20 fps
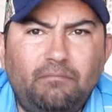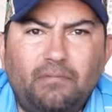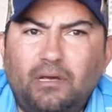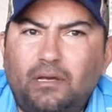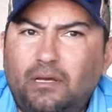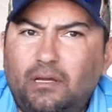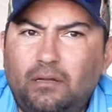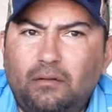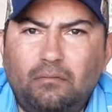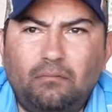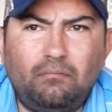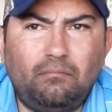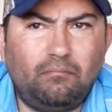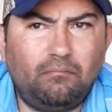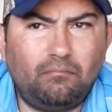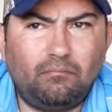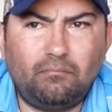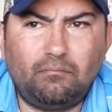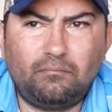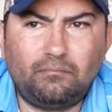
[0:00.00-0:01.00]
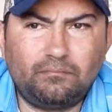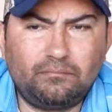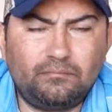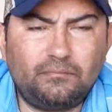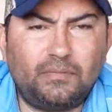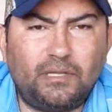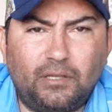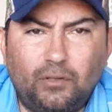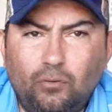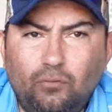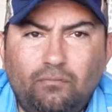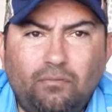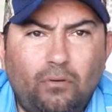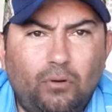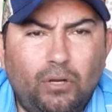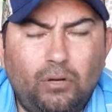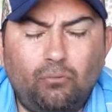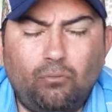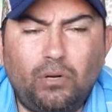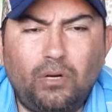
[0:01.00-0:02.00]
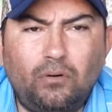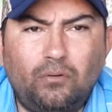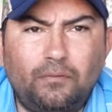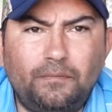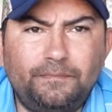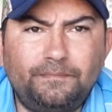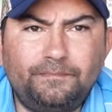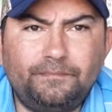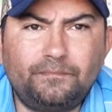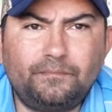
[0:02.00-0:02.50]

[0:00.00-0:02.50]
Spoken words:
and they do very well.